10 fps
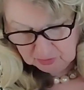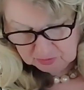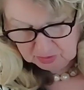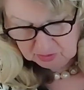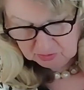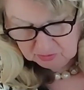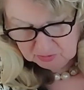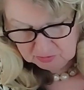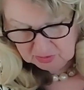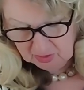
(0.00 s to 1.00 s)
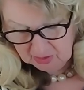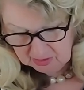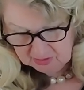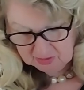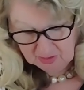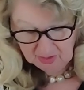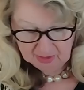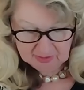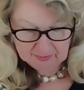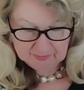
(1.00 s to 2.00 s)
continue to delay,
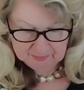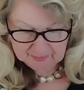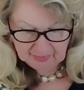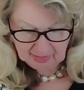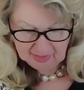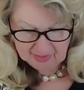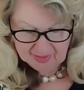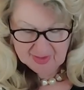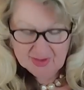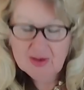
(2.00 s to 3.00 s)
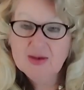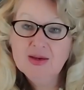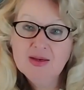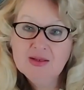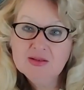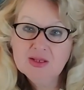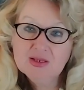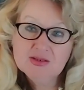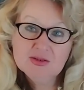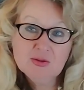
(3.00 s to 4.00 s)
delay? And
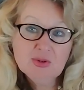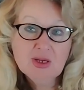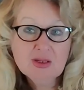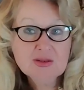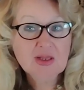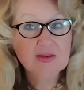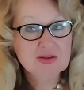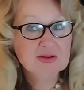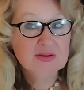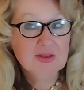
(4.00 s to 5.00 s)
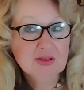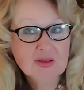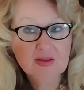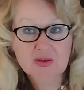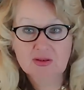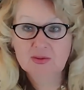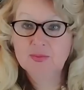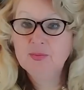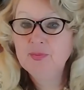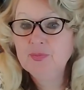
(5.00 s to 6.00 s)
I saw her dancing
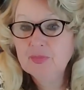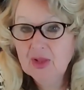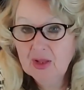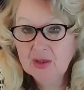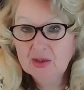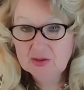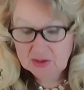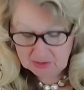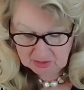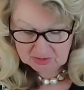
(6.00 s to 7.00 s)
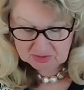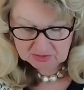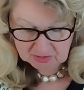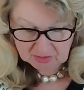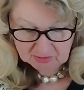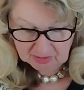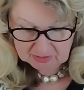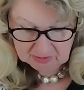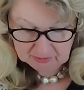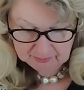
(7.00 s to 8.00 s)
like a teenager
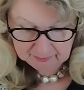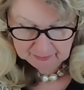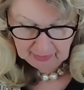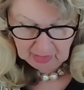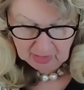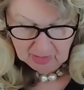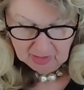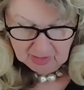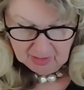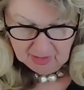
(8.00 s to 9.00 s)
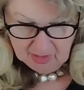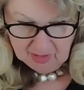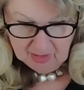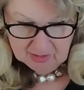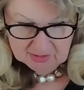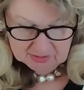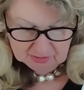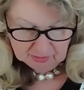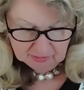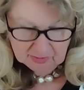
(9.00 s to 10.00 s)
around them.
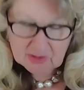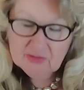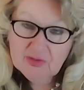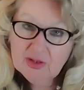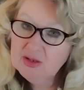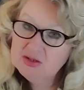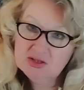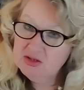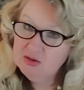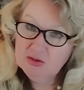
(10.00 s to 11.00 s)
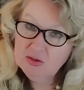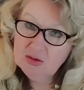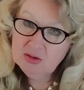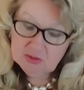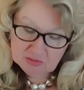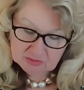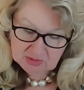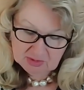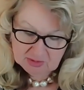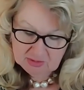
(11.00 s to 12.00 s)
So I think she's not going to
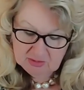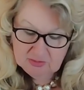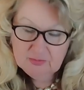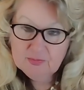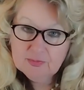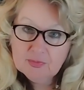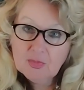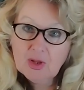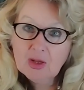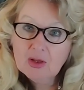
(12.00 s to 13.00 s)
the, um,